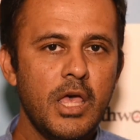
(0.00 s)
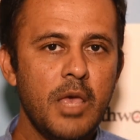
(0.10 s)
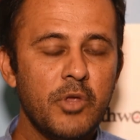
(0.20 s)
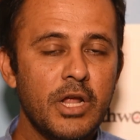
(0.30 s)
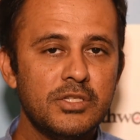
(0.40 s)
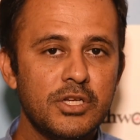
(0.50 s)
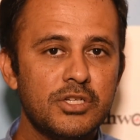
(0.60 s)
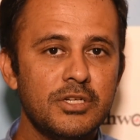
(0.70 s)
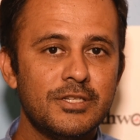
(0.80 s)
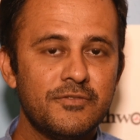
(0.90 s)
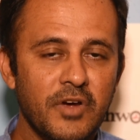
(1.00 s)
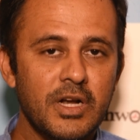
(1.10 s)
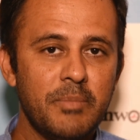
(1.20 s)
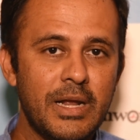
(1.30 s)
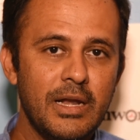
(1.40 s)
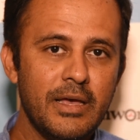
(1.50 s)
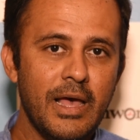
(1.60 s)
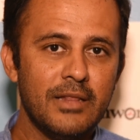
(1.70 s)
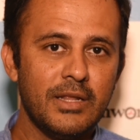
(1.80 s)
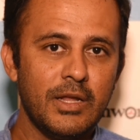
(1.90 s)
Immunization is fundamentally a
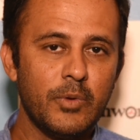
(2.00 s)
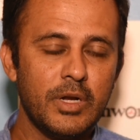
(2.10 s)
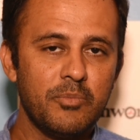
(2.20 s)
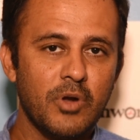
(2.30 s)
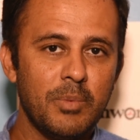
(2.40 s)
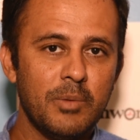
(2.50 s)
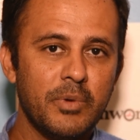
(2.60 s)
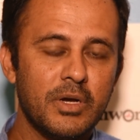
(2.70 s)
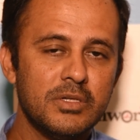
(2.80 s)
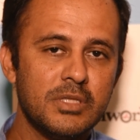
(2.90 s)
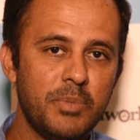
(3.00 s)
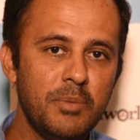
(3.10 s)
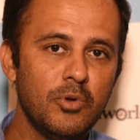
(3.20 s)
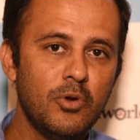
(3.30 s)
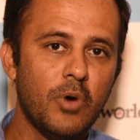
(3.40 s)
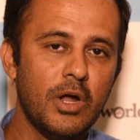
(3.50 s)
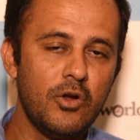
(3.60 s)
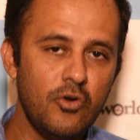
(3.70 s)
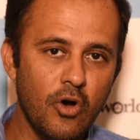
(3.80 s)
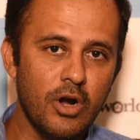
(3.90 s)
health inequity problem, because the people who are
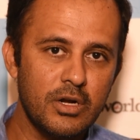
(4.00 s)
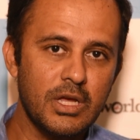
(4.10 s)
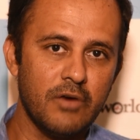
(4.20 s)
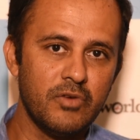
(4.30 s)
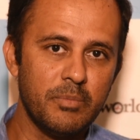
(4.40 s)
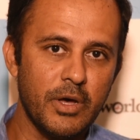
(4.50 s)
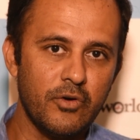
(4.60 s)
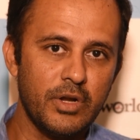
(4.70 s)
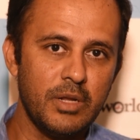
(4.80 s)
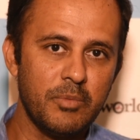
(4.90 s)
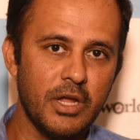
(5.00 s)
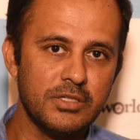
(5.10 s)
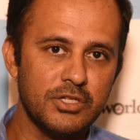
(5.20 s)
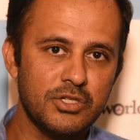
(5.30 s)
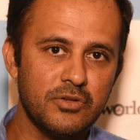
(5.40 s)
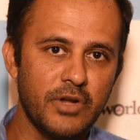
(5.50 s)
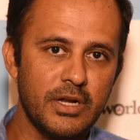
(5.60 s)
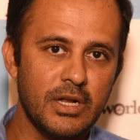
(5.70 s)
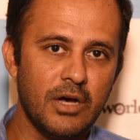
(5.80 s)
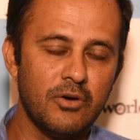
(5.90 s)
not covered by routine immunization
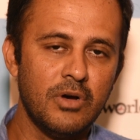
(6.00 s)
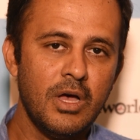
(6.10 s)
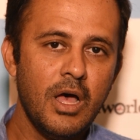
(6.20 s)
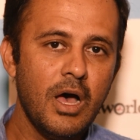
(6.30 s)
right now